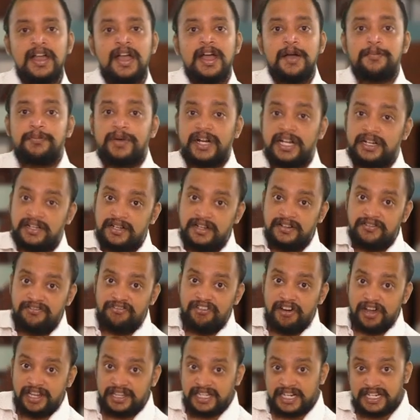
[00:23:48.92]
But
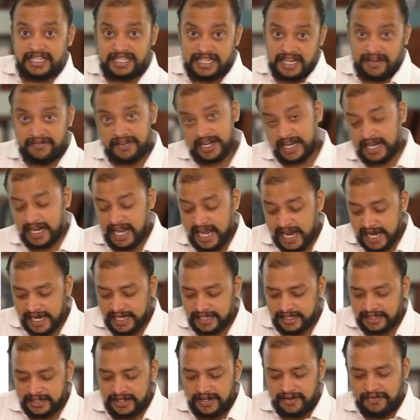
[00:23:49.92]
for that 7
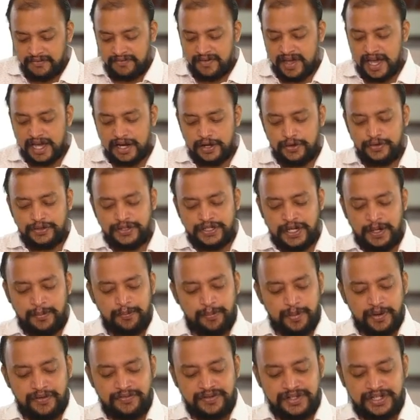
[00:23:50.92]
days,
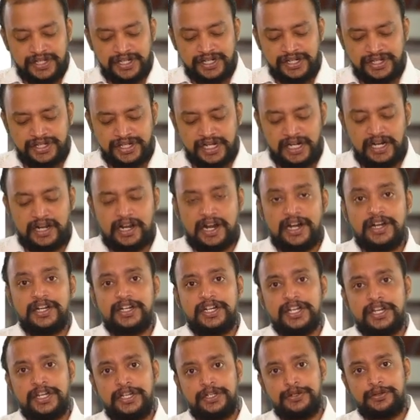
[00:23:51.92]
warehousing provision shall
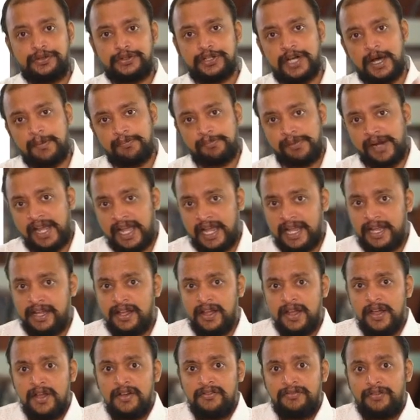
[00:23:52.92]
continue to apply
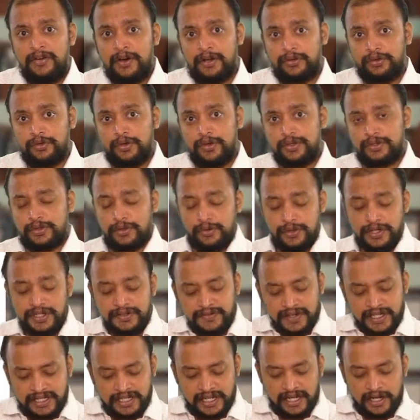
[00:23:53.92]
for those
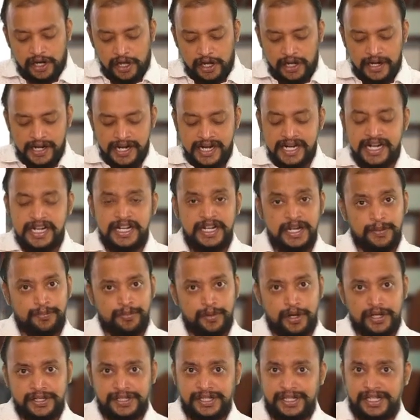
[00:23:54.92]
goods which are already
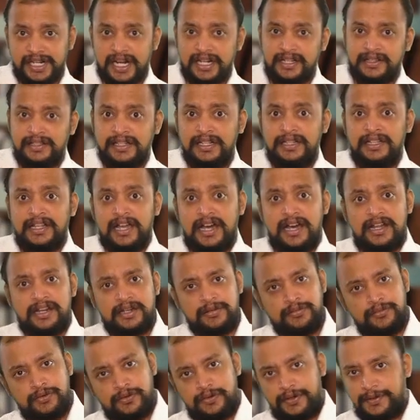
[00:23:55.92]
deposited till they are
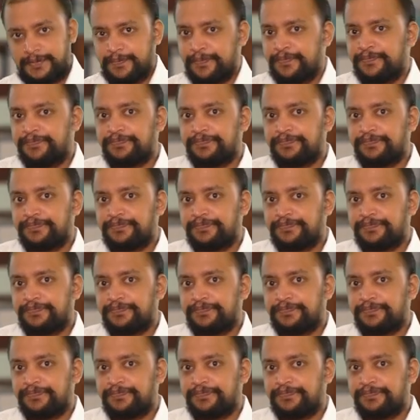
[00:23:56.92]
removed.